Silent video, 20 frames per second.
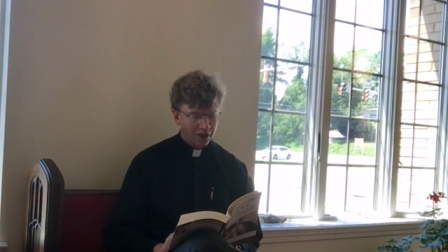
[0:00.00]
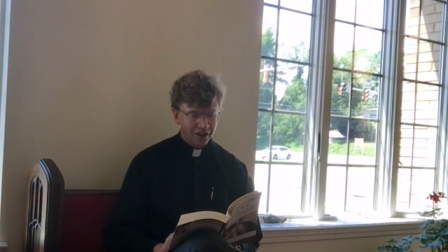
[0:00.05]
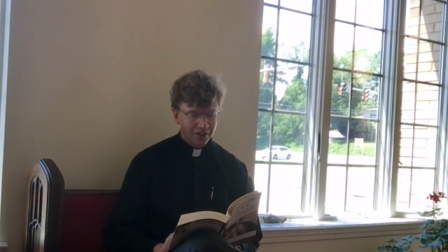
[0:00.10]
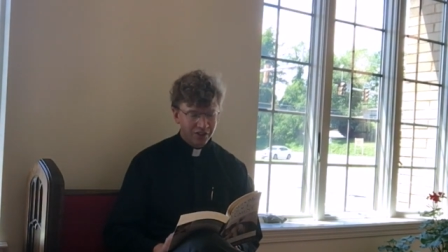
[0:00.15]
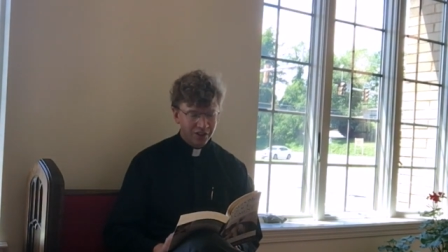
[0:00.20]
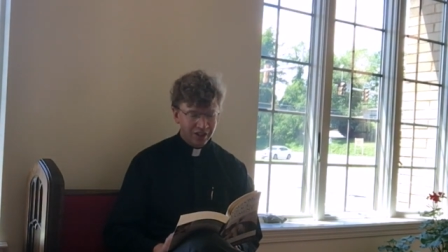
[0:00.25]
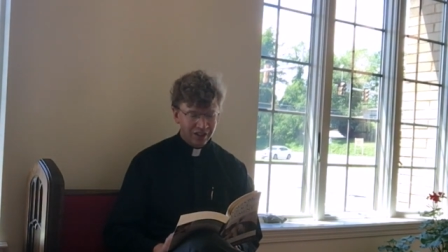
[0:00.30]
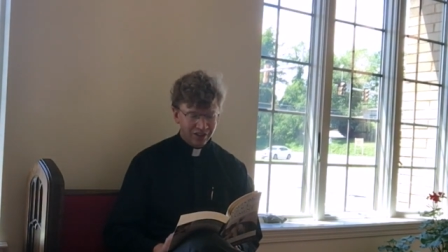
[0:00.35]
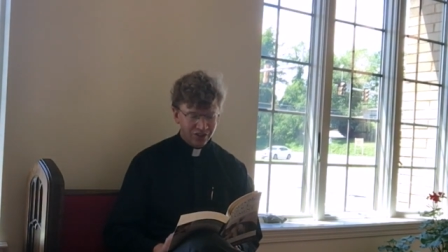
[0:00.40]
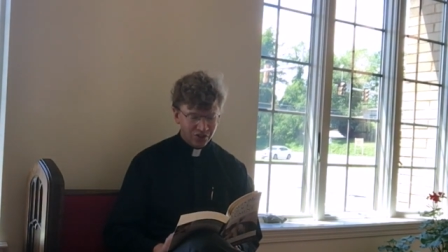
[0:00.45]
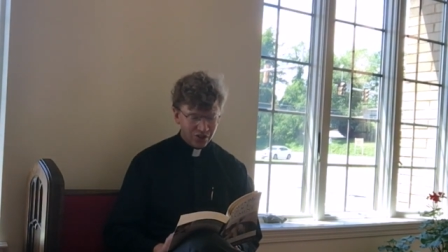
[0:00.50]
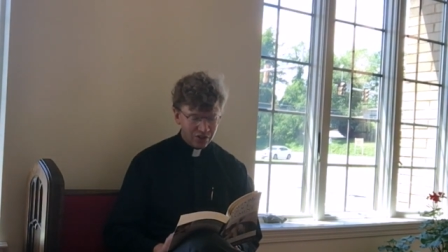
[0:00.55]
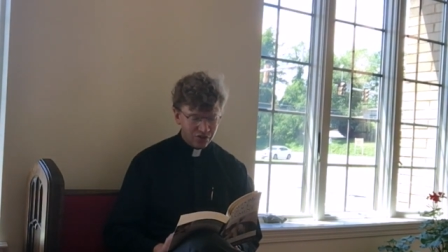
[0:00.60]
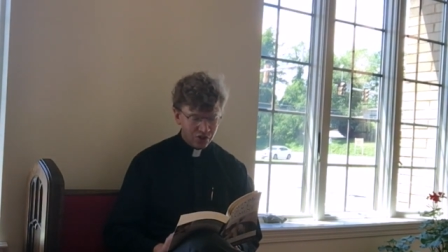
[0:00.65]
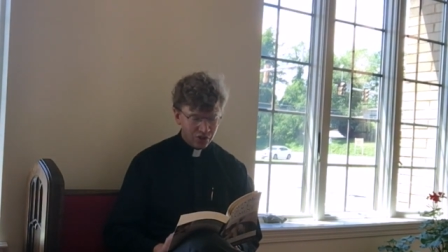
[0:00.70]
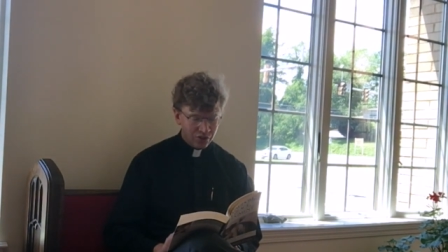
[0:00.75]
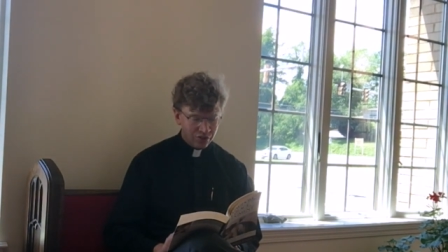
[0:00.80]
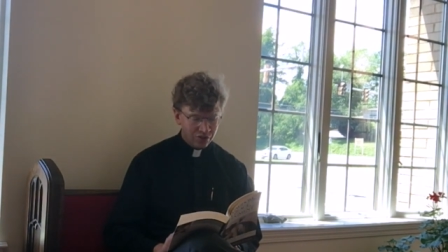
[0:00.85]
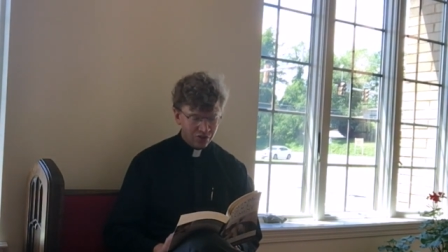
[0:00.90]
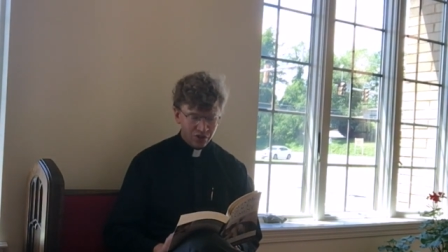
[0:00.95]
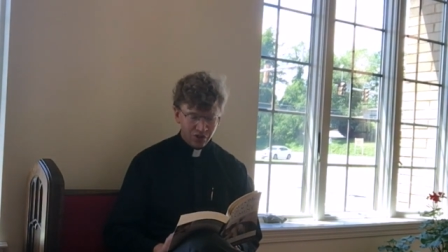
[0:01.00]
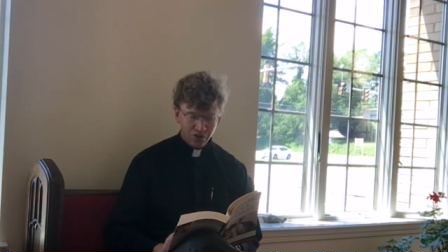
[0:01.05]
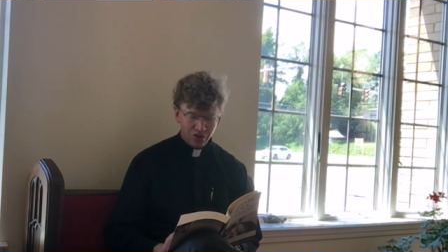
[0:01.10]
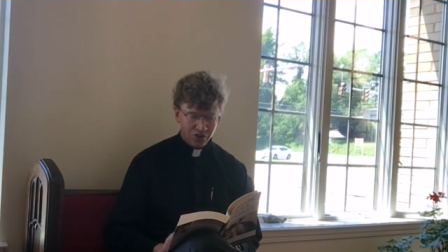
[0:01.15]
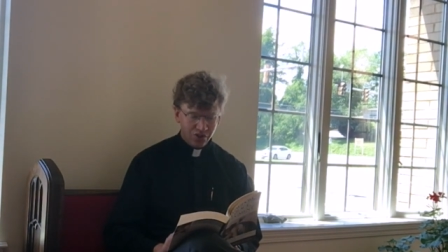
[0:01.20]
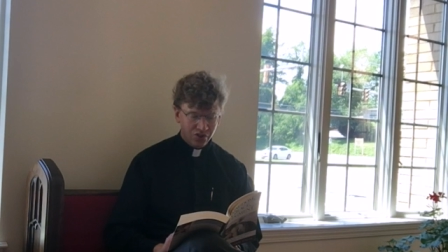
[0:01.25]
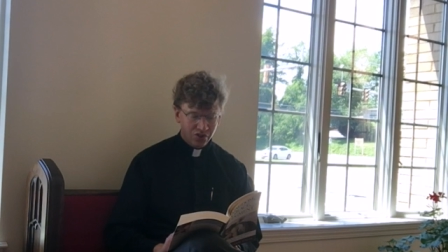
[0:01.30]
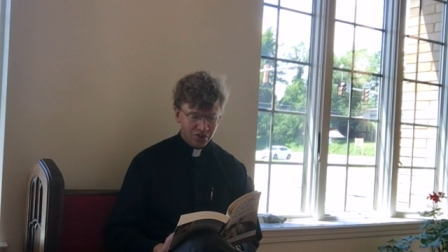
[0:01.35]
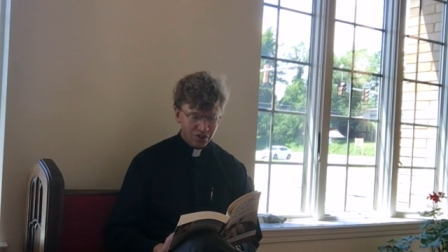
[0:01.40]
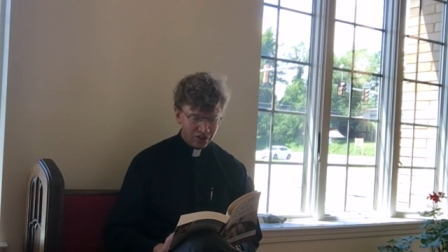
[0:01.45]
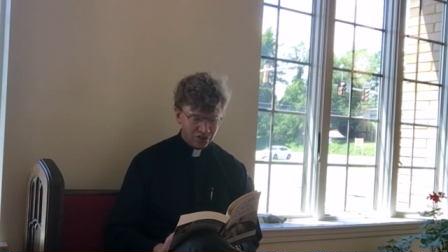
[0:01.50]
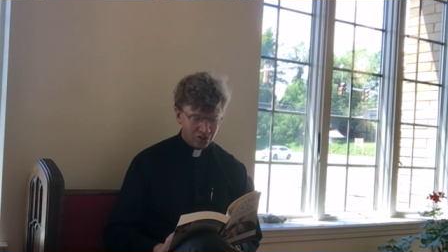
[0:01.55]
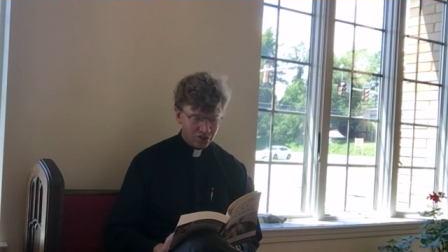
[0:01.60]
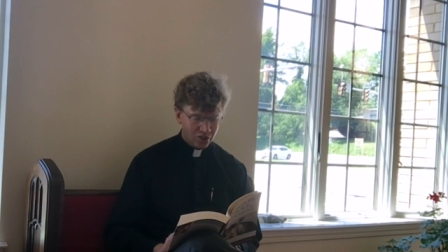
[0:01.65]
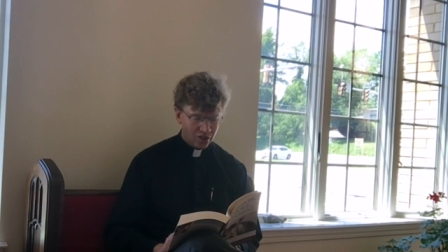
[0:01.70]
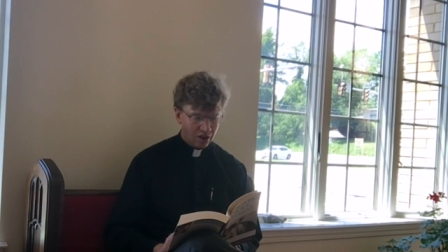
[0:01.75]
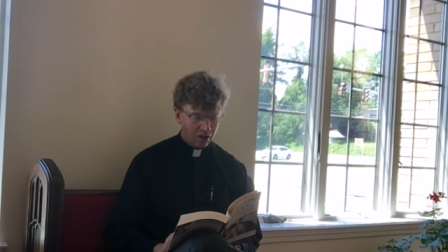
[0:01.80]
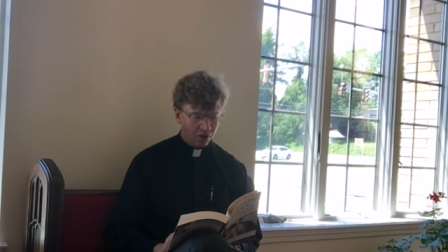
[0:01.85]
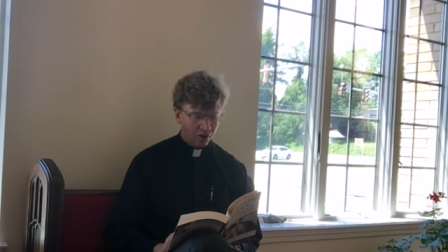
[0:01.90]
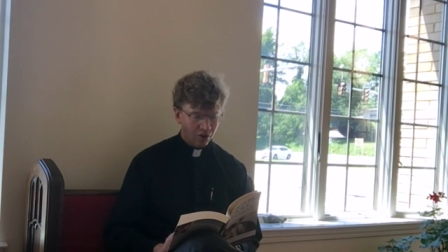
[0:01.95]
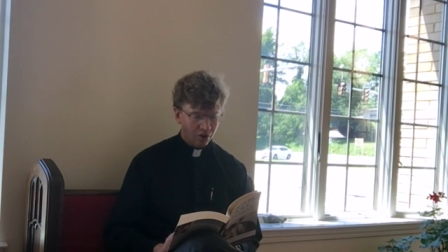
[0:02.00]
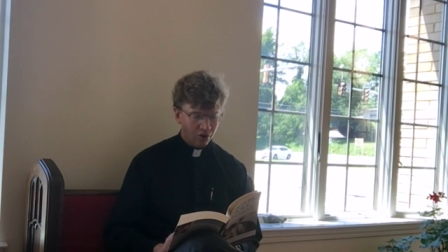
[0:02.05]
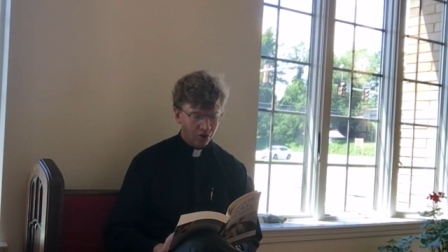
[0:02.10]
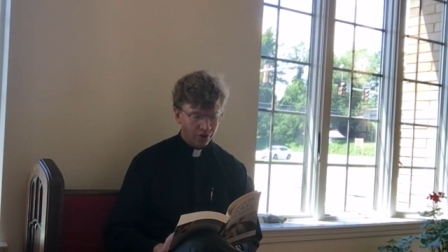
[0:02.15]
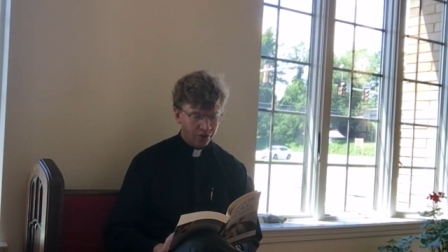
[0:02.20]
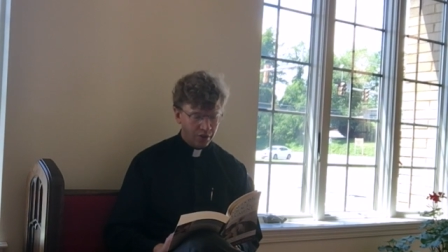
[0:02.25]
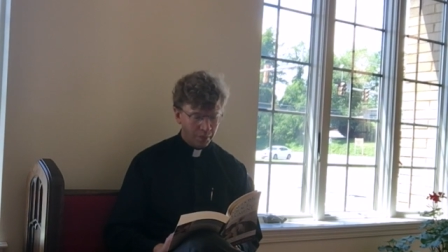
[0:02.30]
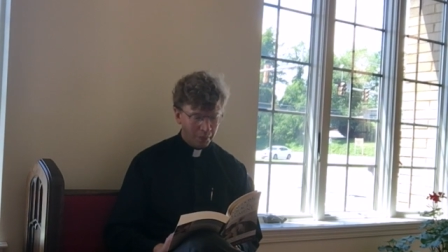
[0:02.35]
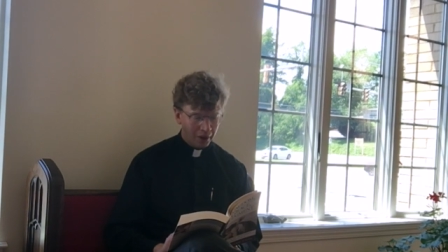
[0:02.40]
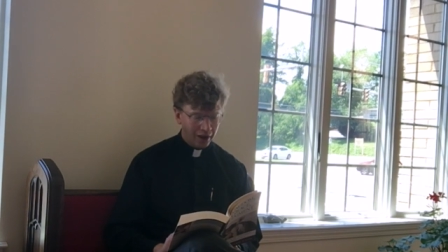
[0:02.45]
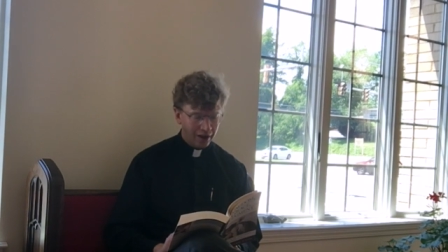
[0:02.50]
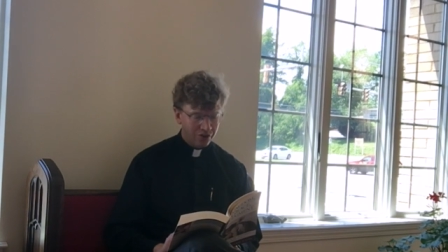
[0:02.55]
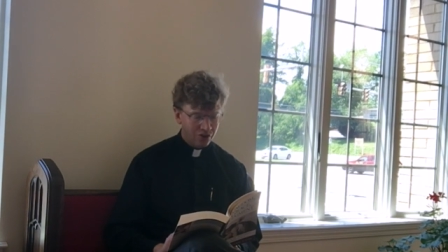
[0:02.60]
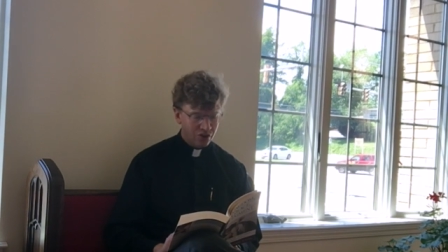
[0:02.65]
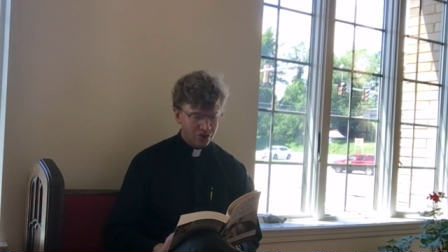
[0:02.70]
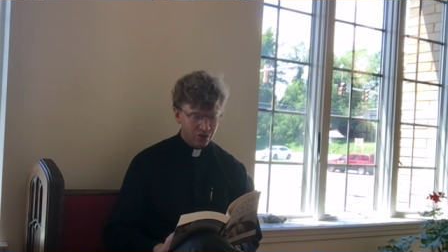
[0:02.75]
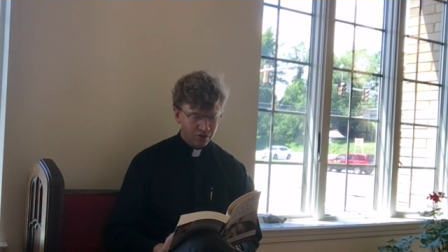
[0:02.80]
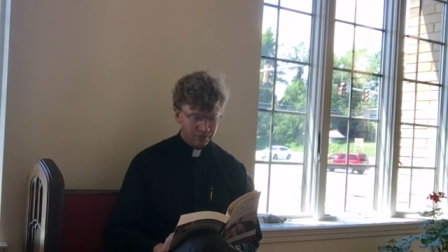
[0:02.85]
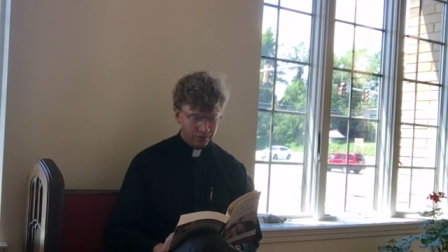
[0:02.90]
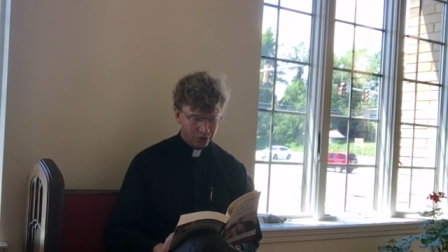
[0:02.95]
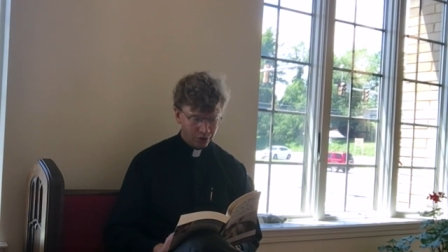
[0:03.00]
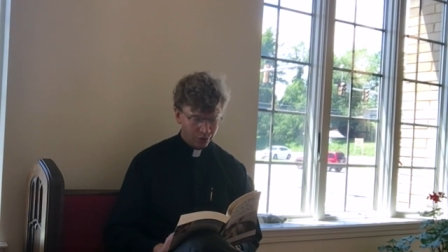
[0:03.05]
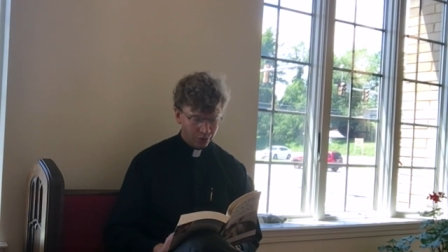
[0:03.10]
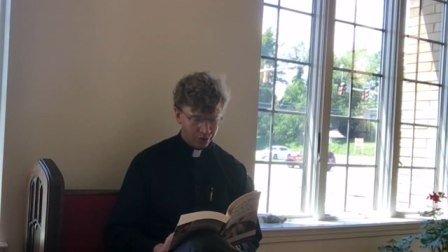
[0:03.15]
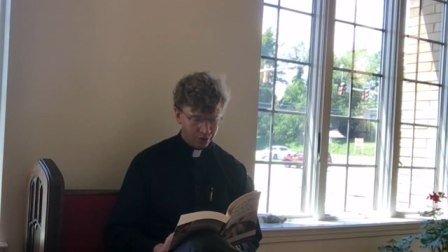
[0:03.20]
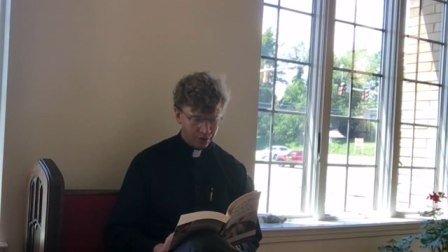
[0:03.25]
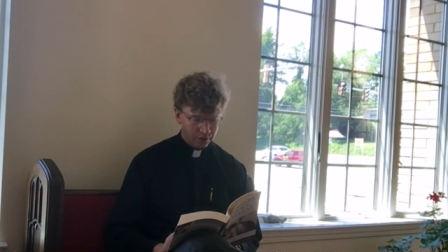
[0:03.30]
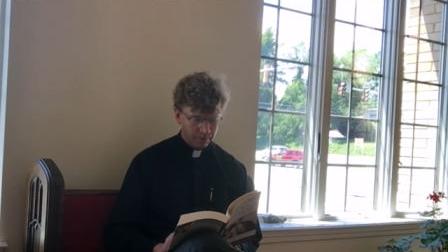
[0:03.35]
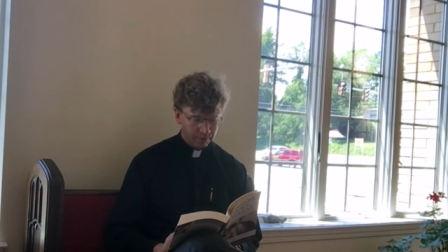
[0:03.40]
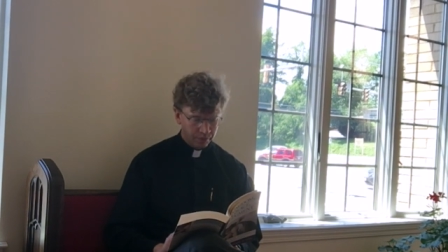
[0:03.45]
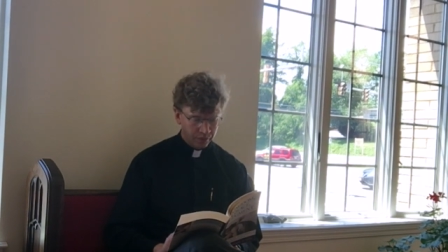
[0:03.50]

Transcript: The ascension just sits there on the pages of Luke,